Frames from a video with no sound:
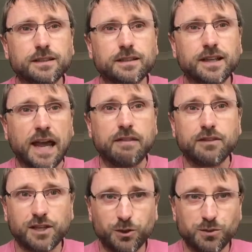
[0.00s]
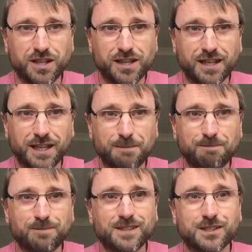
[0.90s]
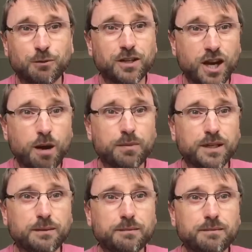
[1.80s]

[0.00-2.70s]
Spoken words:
Again, clues in the name, so it can't be